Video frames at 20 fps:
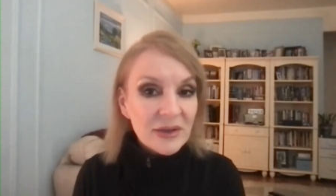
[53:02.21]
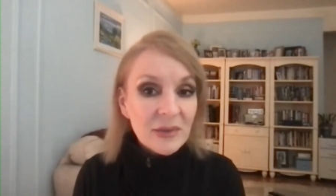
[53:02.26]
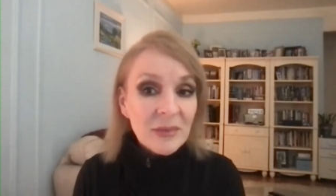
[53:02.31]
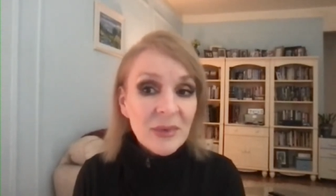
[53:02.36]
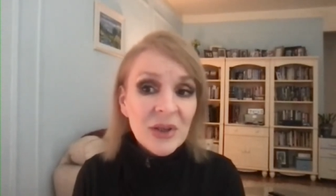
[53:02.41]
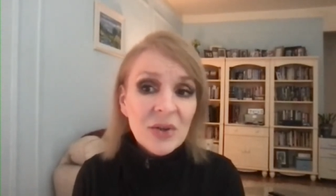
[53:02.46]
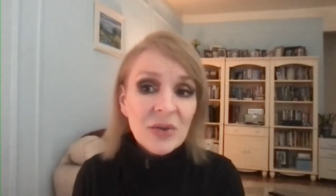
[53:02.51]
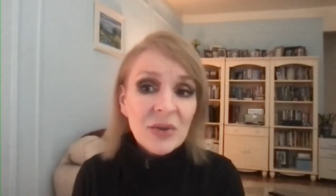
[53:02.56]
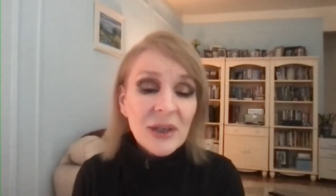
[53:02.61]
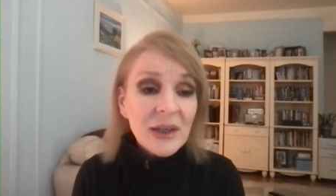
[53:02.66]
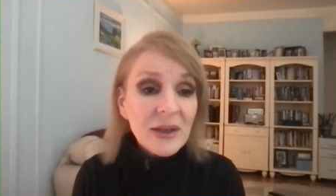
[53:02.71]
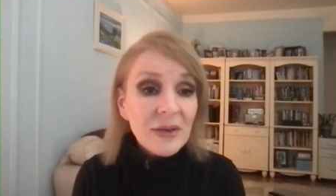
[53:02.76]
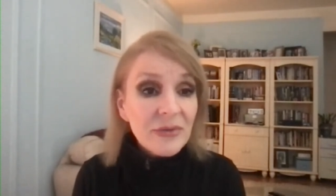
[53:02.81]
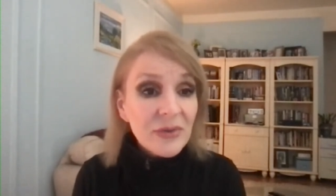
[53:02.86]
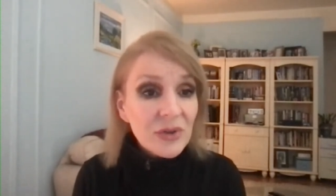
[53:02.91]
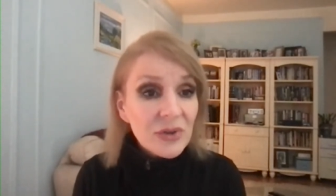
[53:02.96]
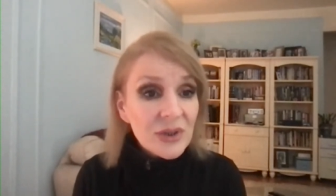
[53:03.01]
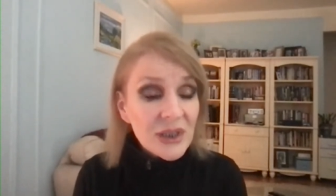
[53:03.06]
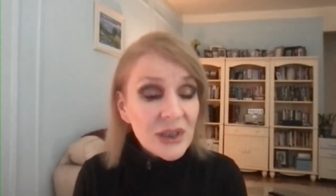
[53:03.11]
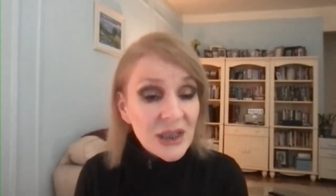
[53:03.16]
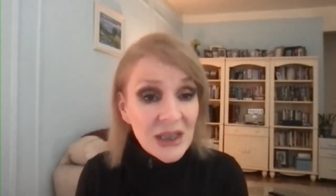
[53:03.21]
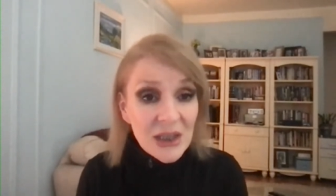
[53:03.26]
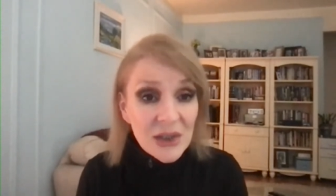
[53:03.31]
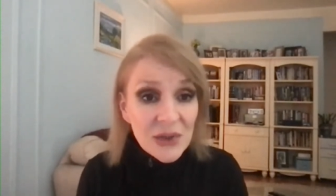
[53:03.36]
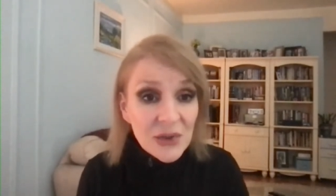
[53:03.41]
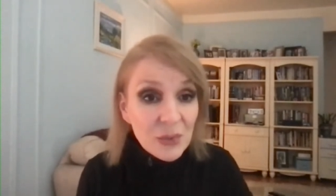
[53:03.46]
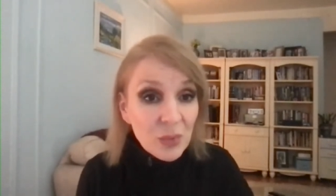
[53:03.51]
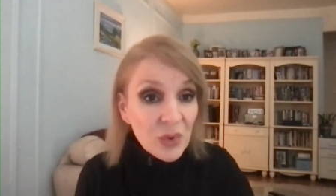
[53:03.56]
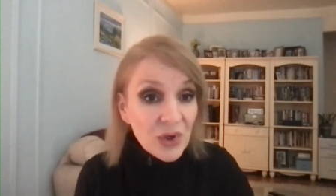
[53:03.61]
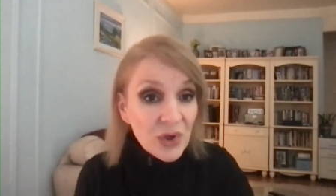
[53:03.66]
I mean, you leave your
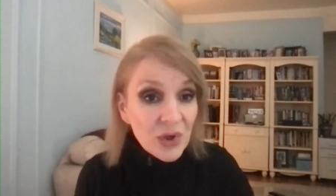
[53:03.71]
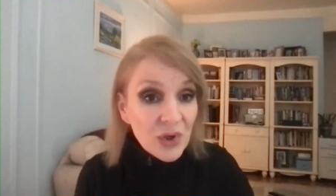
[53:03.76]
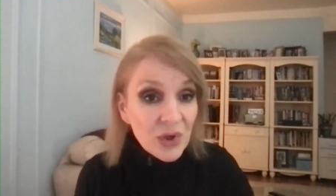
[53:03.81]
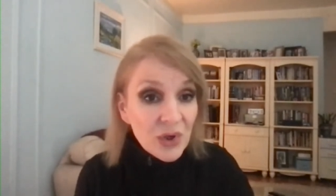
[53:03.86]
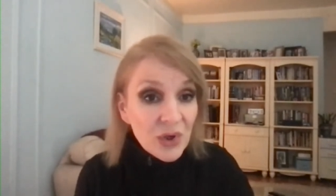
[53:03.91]
teeth. Why